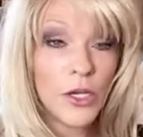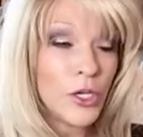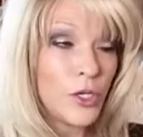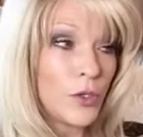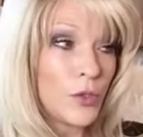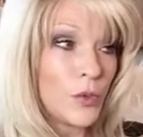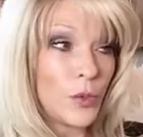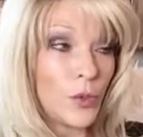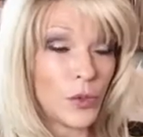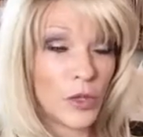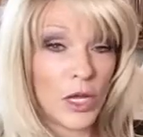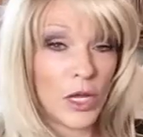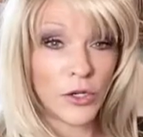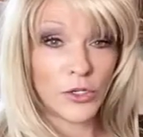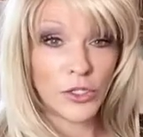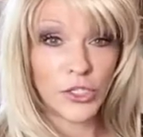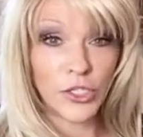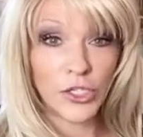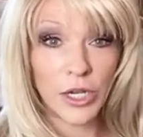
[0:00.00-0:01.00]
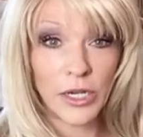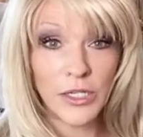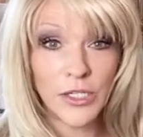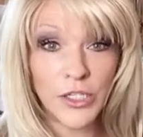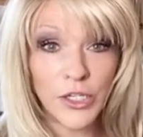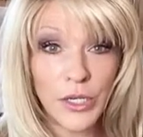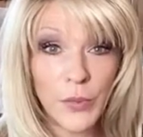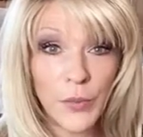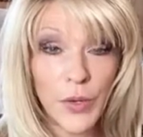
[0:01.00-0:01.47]
You no longer judge
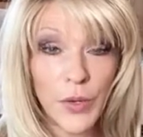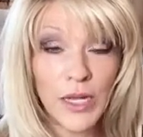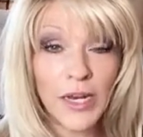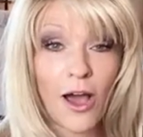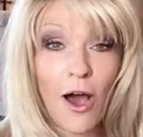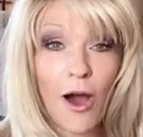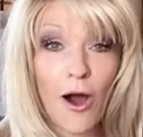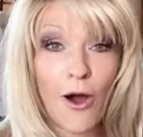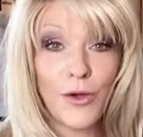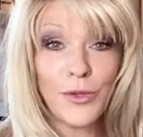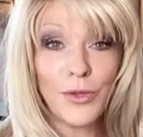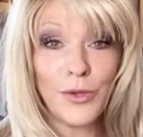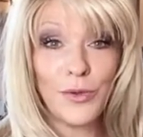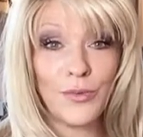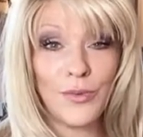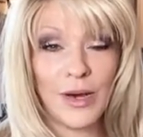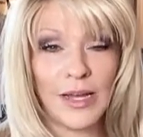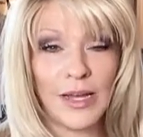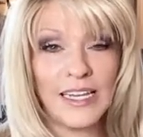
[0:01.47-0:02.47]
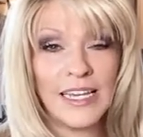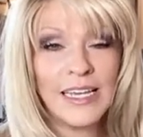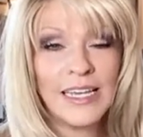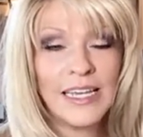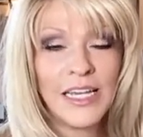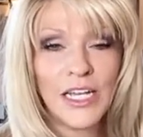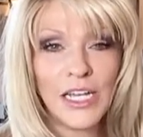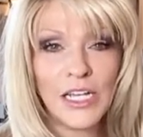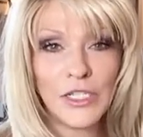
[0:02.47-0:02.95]
anyone. All you want
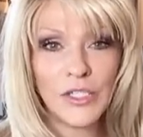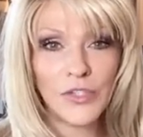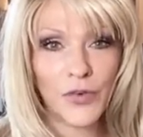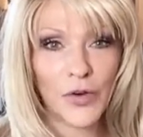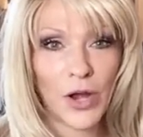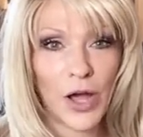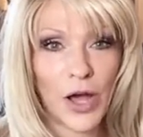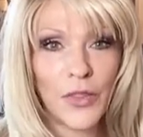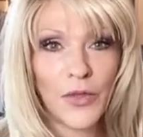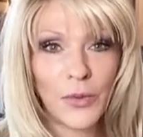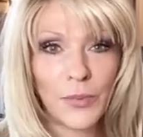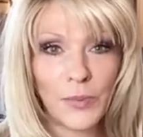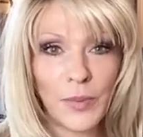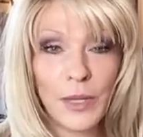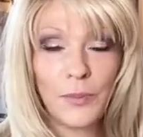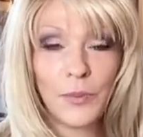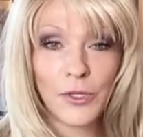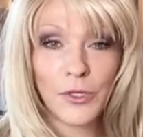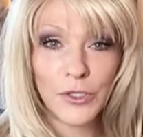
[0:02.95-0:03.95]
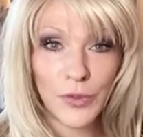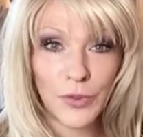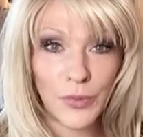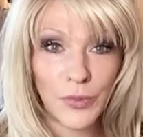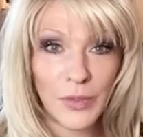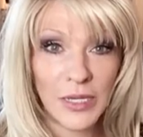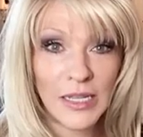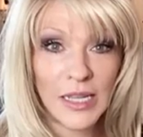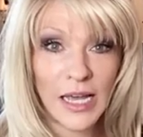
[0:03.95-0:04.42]
is for other people to
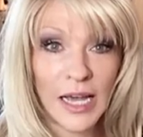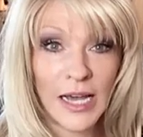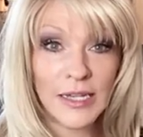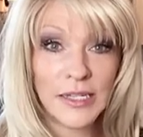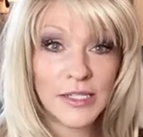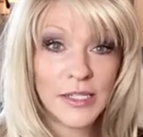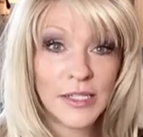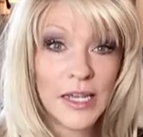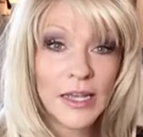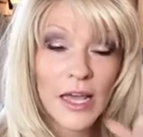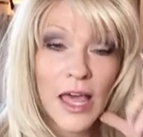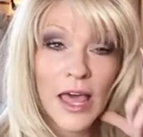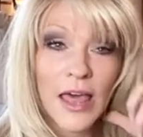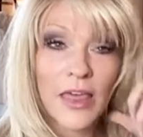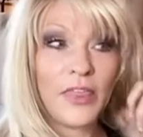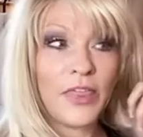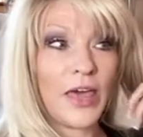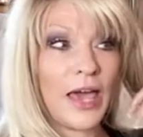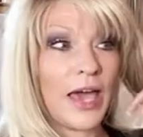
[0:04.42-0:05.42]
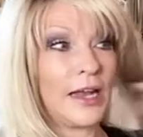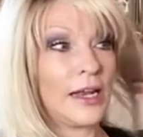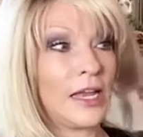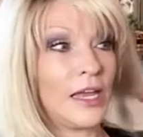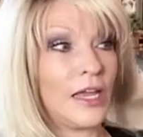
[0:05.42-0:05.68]
realize that